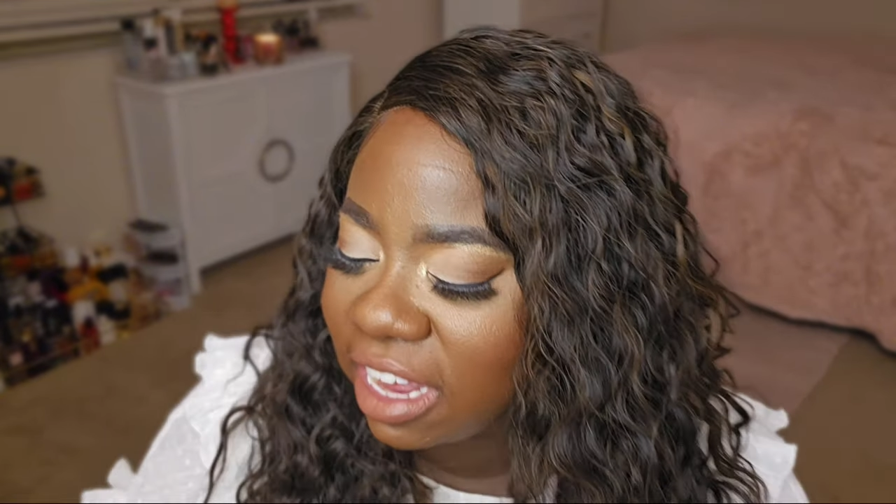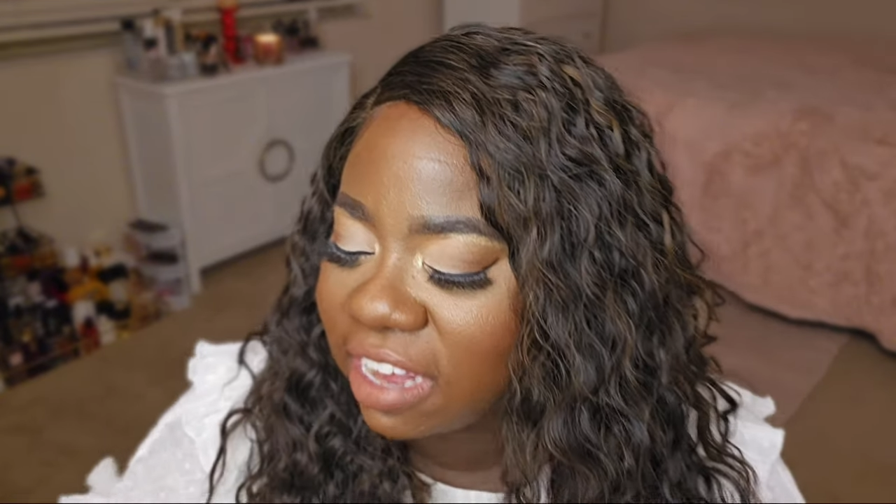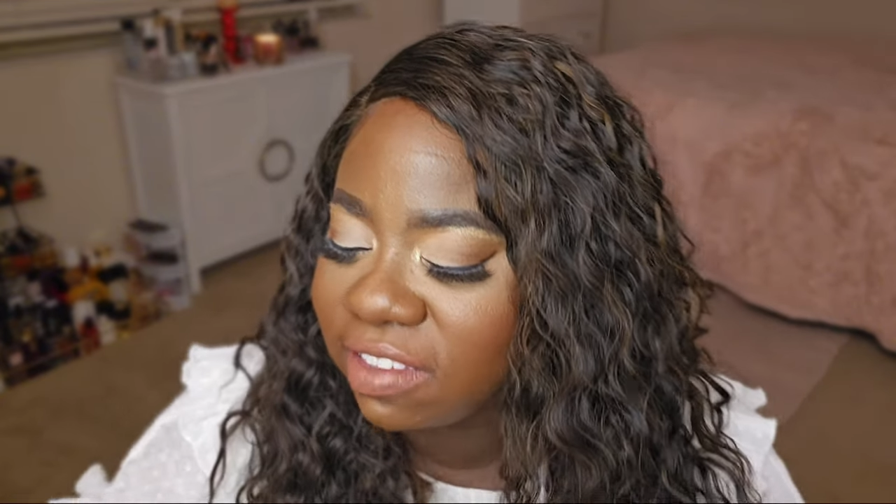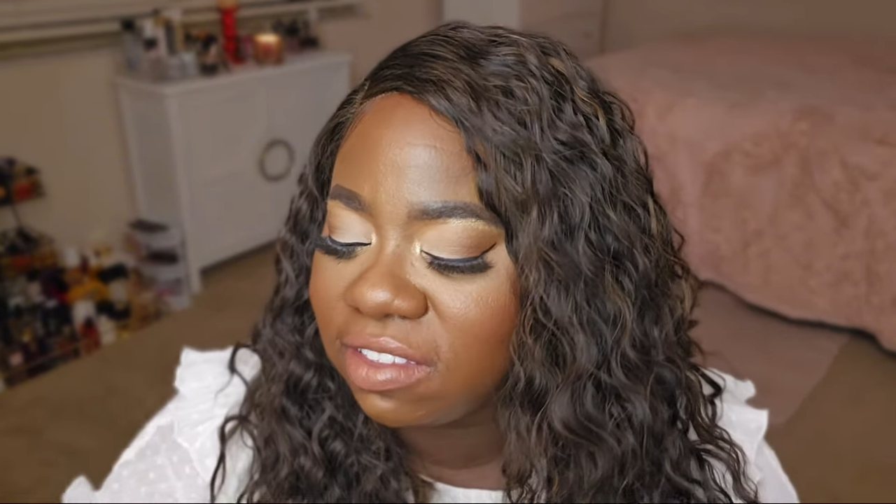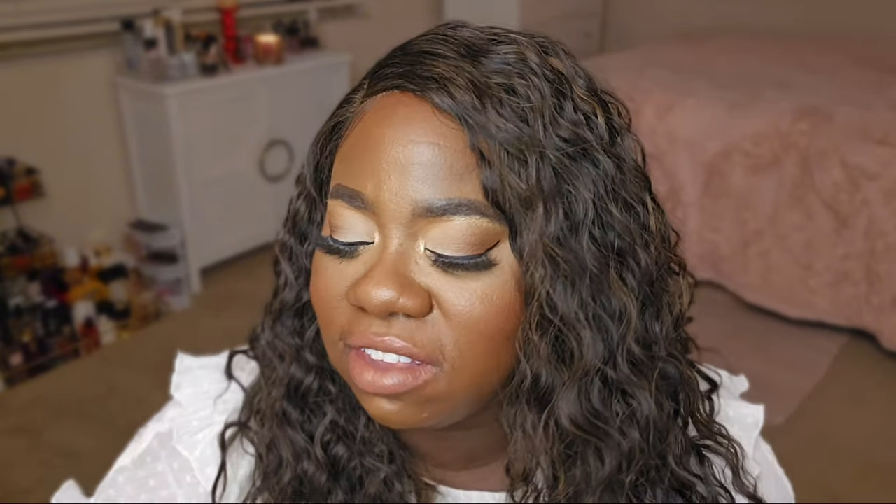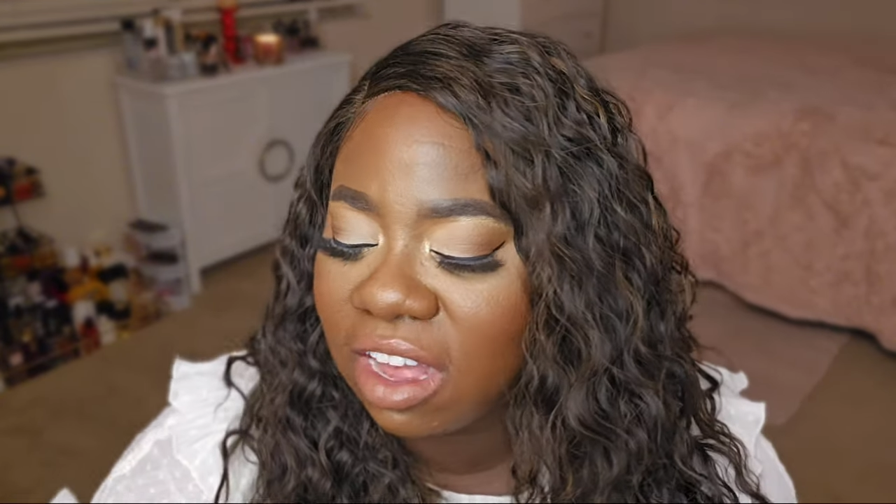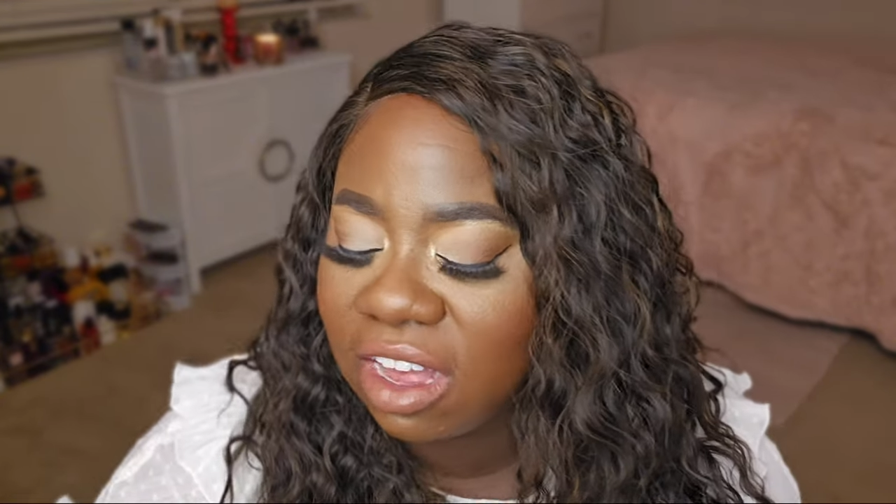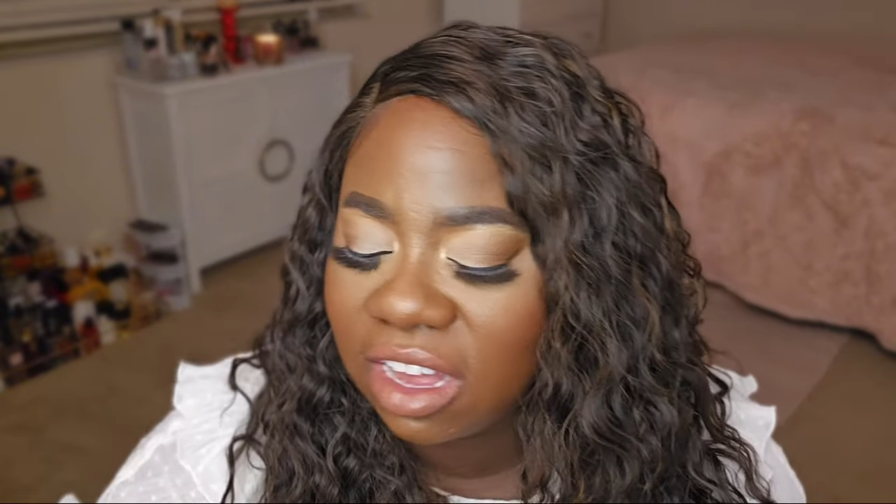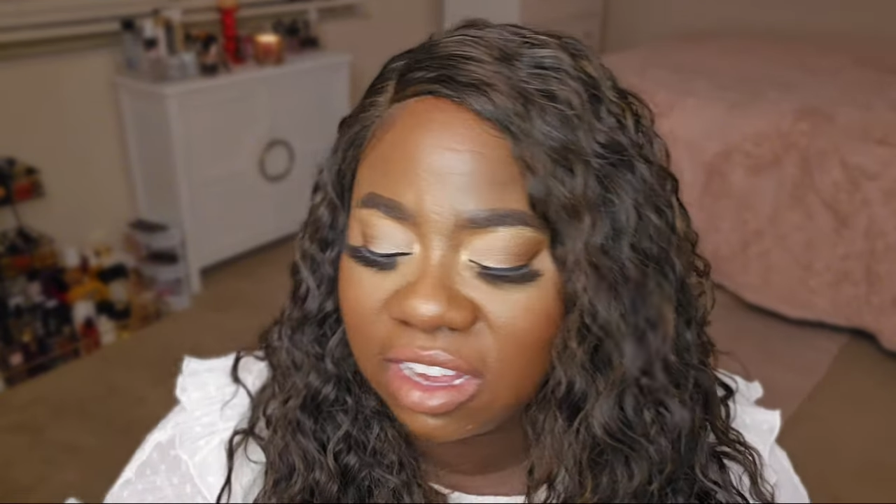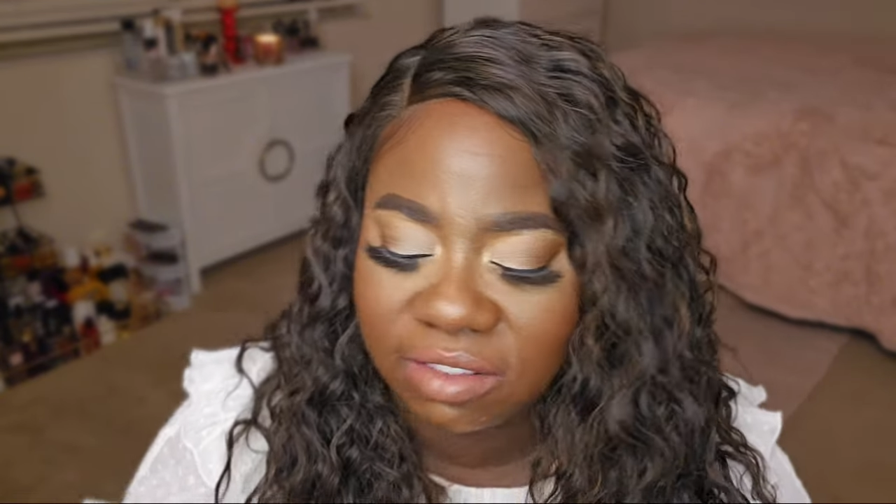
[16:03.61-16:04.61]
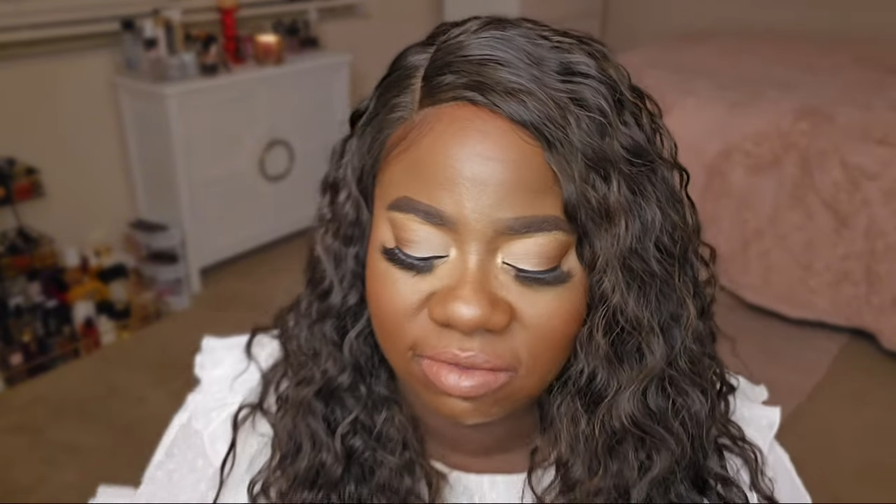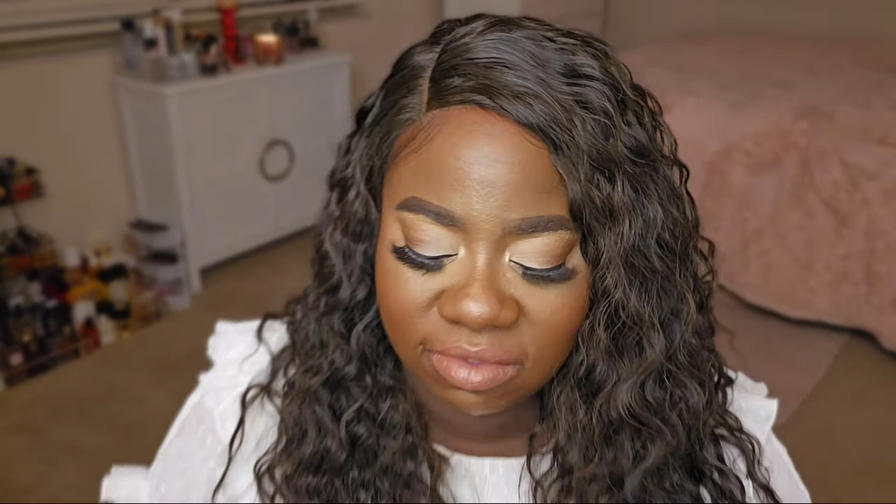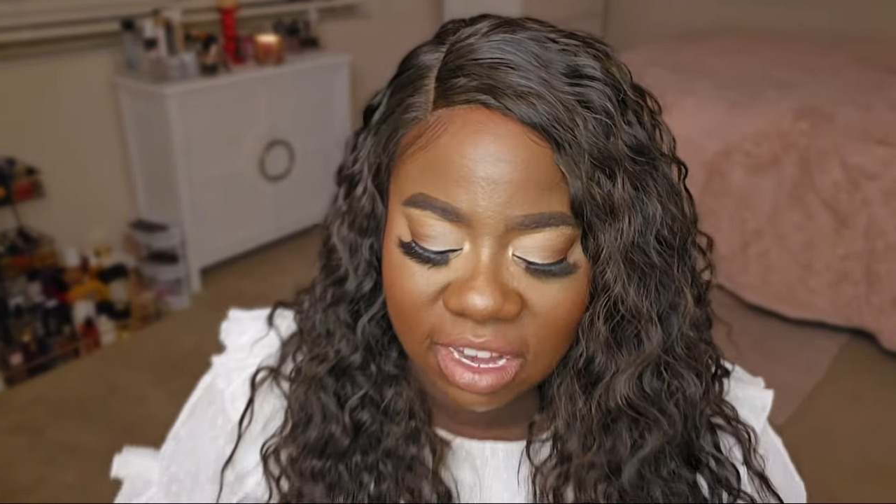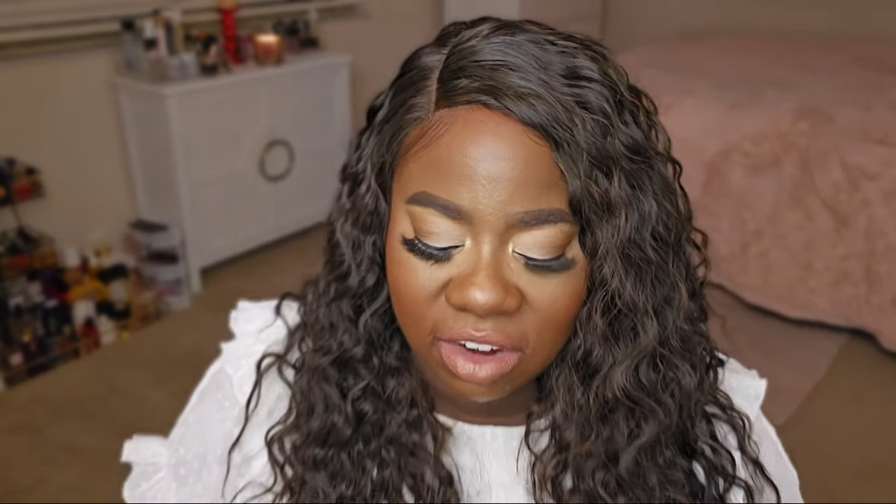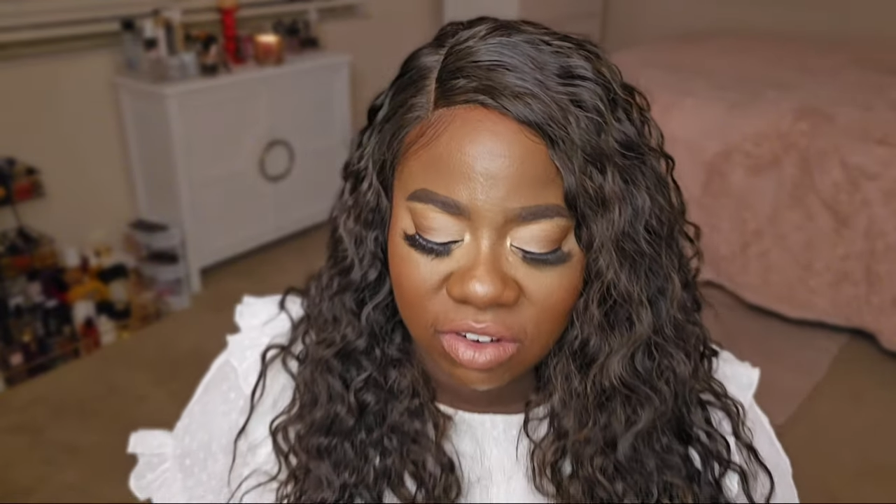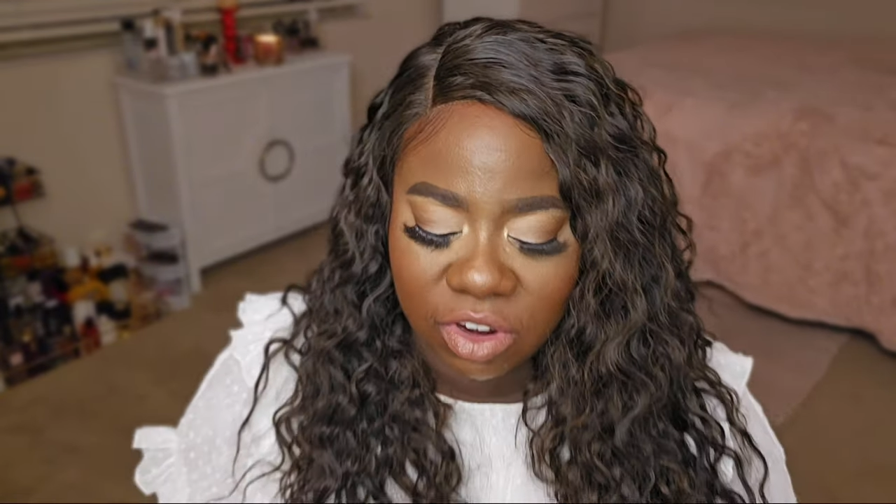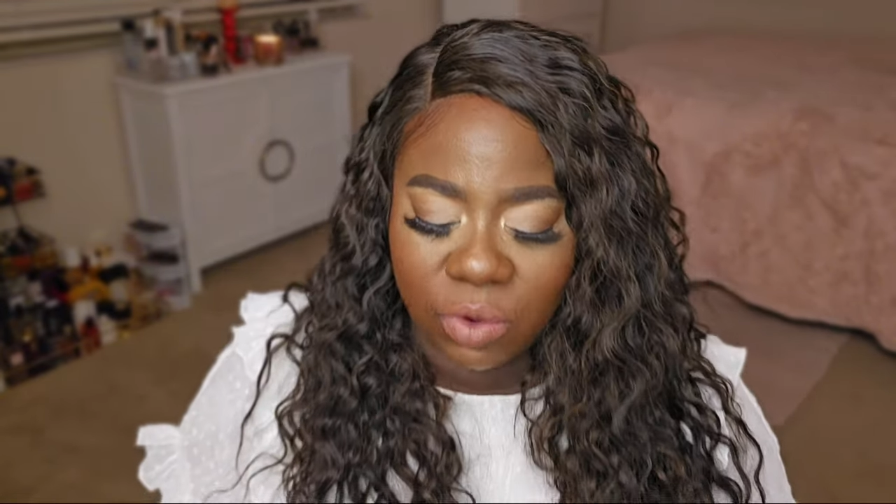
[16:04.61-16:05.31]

Like, it's not, I don't know.